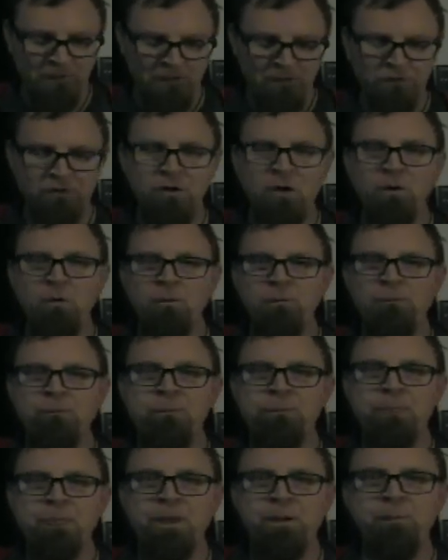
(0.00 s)
So,
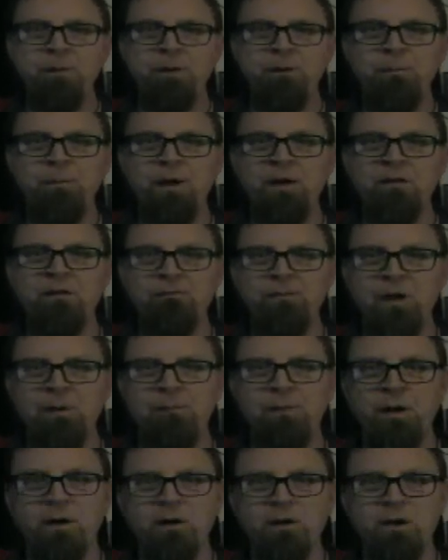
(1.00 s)
Peter Pan the
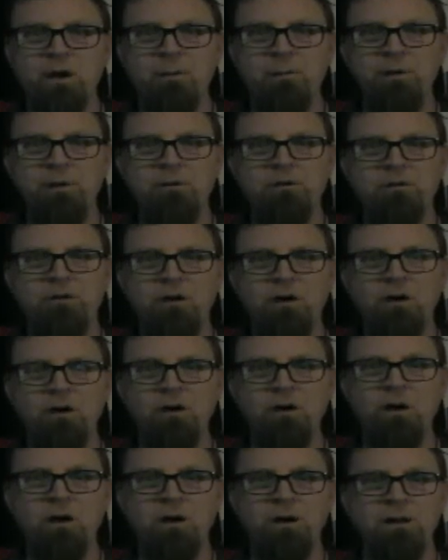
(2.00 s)
Vampire comics
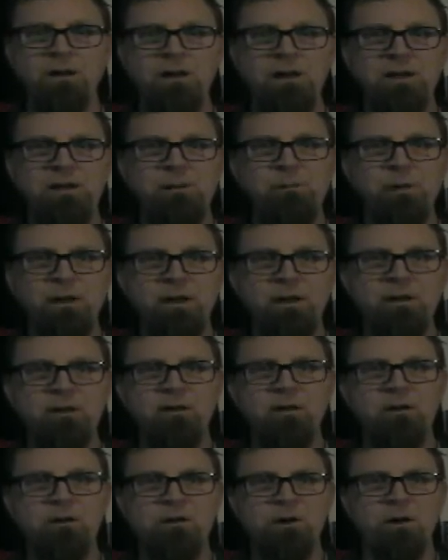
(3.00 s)
are on
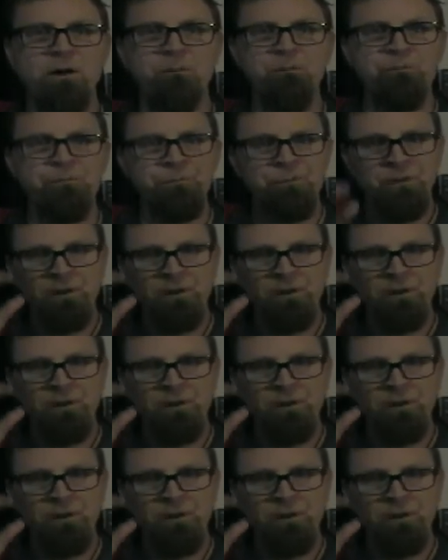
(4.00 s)
indieplanet.com